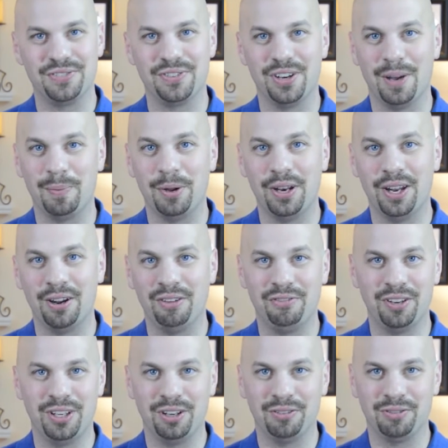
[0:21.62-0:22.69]
for not putting out a
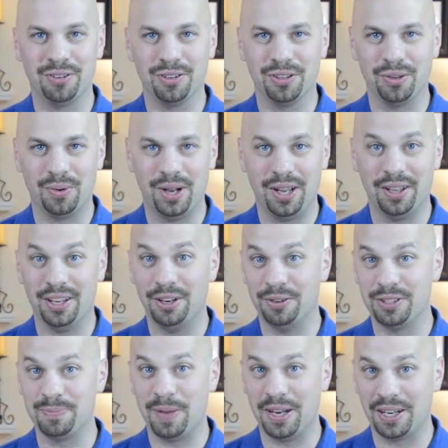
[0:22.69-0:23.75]
video for a little while. I know
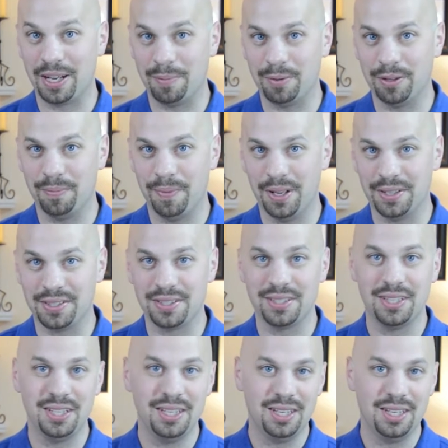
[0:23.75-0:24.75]
it's been a couple of months.